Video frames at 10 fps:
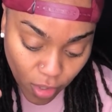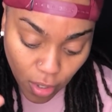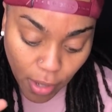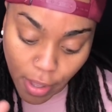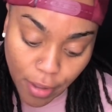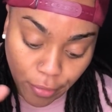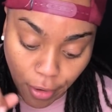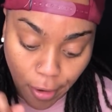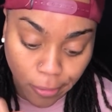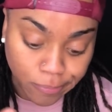Like, hell
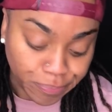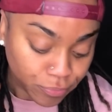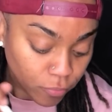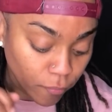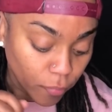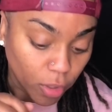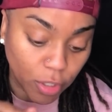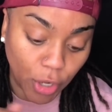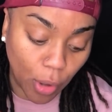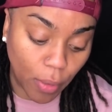no.
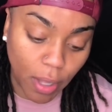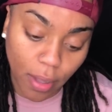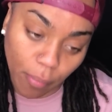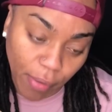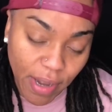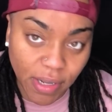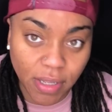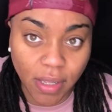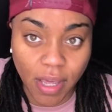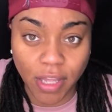You know,
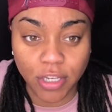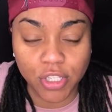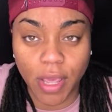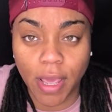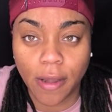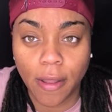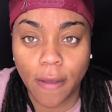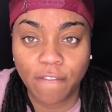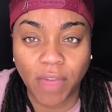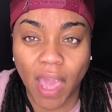Brandy and
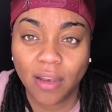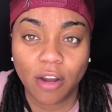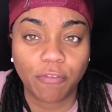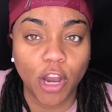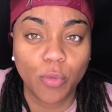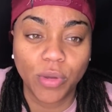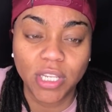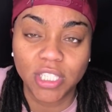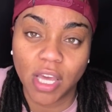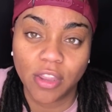Kayla are flirting with
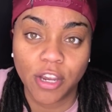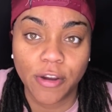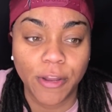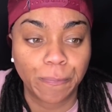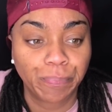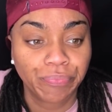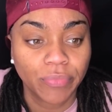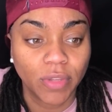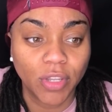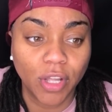each other. And,
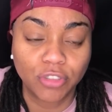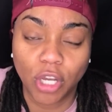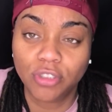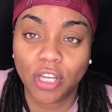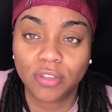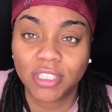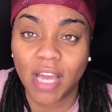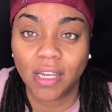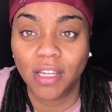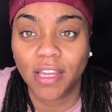you know, JoJo's just
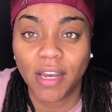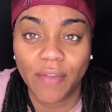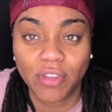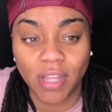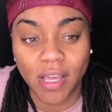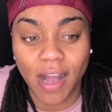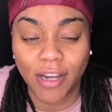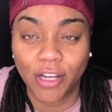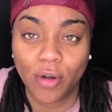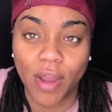kind of looking at everything kind
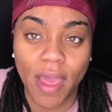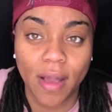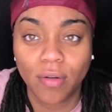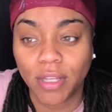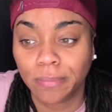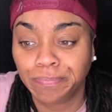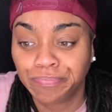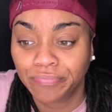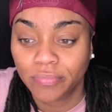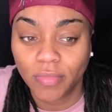of go down. And,
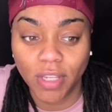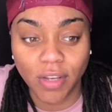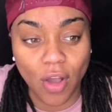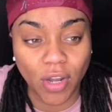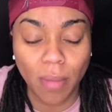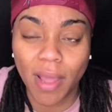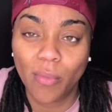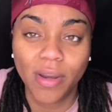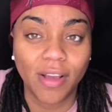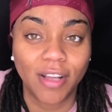you know, and I'm like,
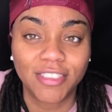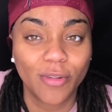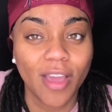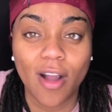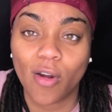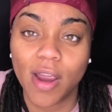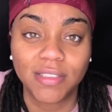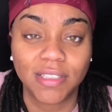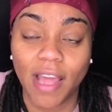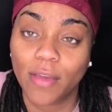what are y'all talking? Y'all
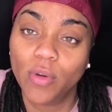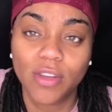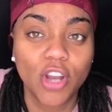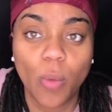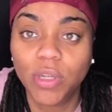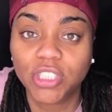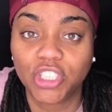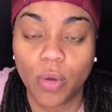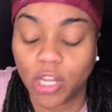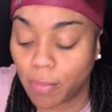crazy. Like, you know, we just
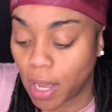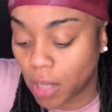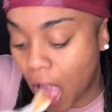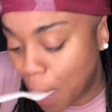joking about it.